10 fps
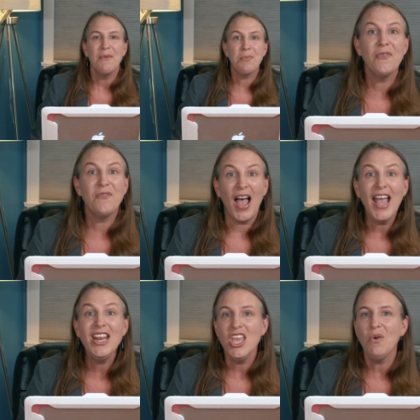
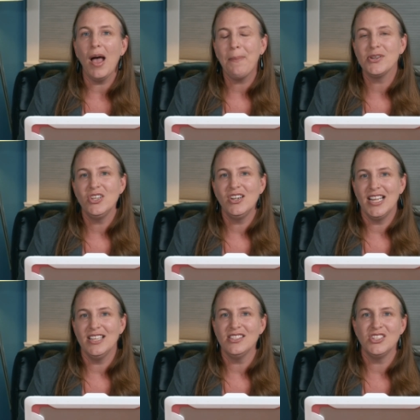provide you
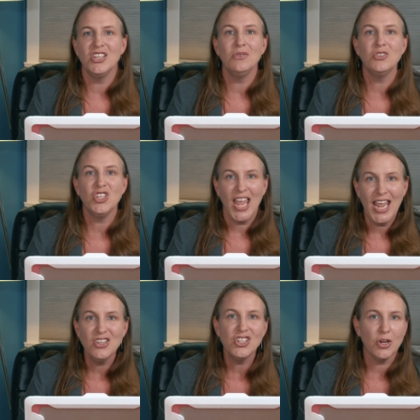opportunities to
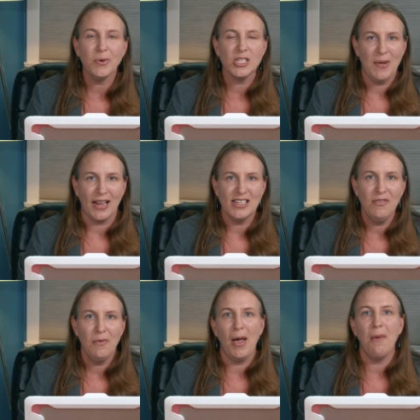change your
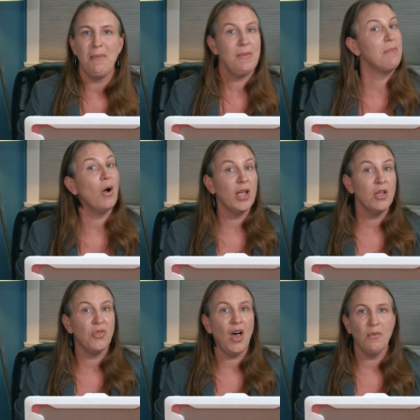perspective about maybe what
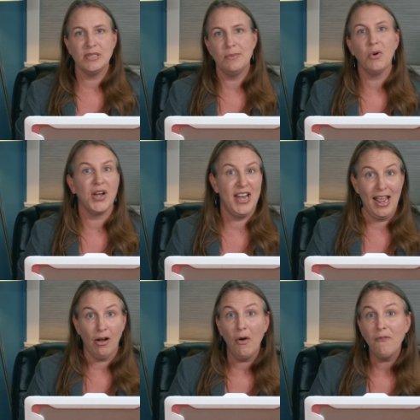you thought was a more
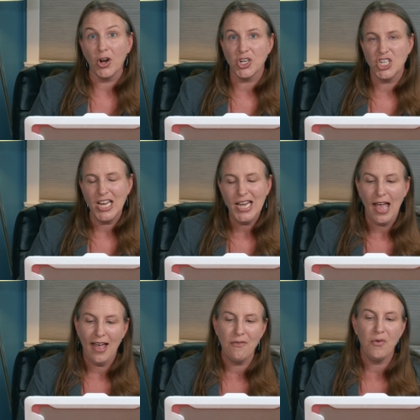narrow version
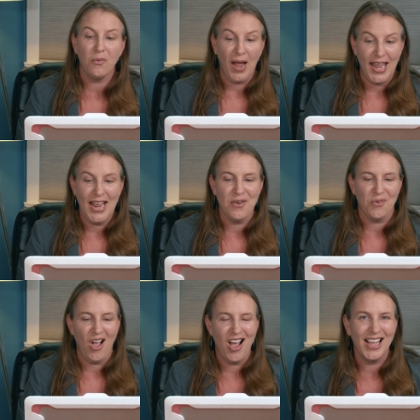of right and
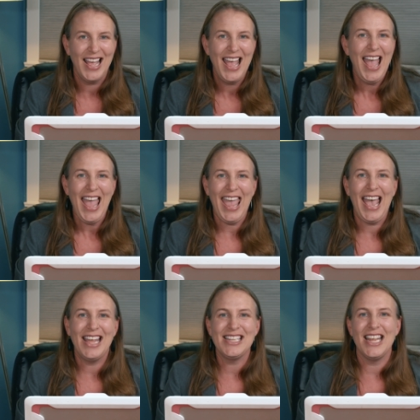wrong.
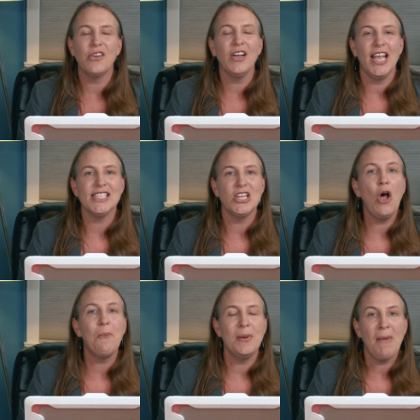And it creates an
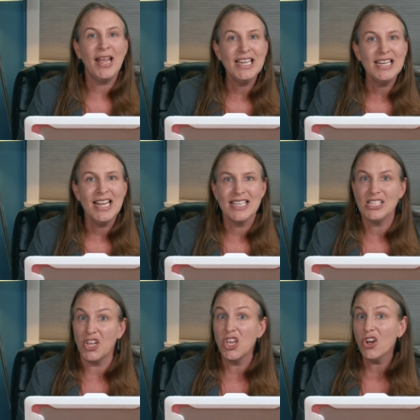
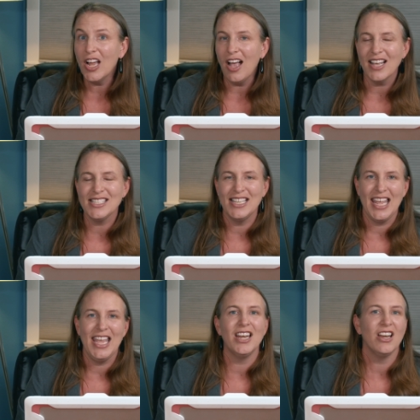open-mindedness, a
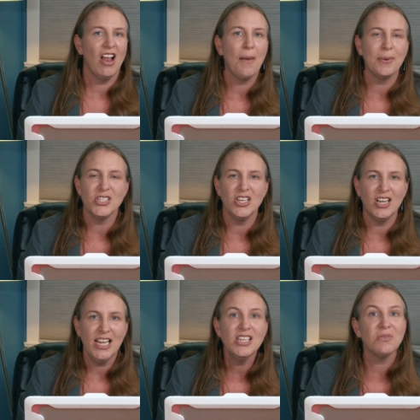curiosity, and an
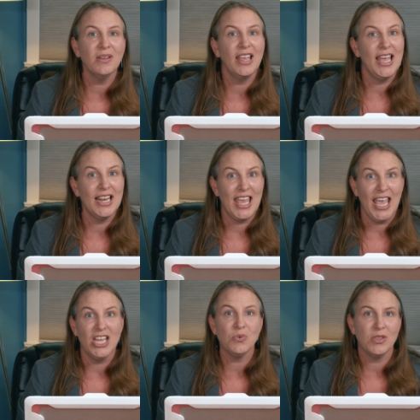opportunity to really
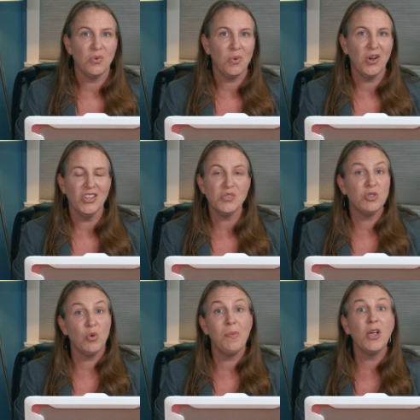engage with the world,
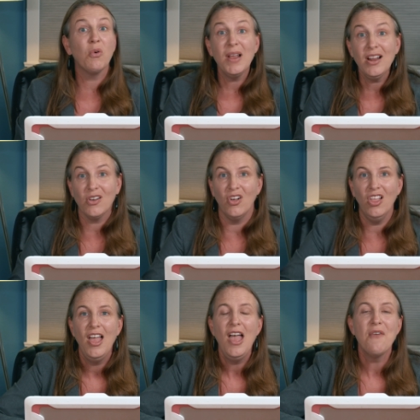which will be critical